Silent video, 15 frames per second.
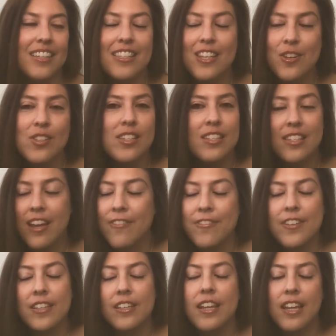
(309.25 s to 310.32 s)
there was a
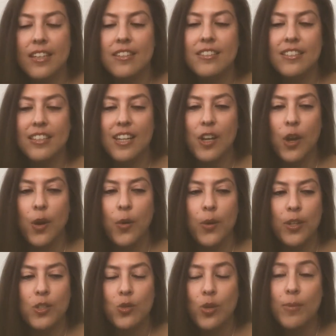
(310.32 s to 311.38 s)
definite,
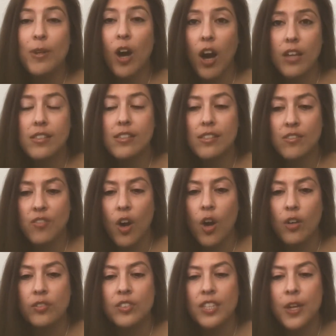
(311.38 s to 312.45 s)
extreme cost
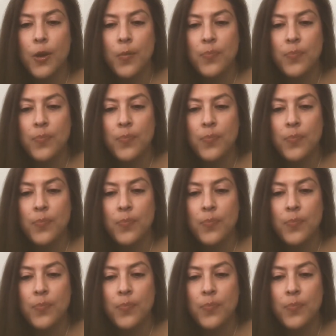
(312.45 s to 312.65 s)
involved.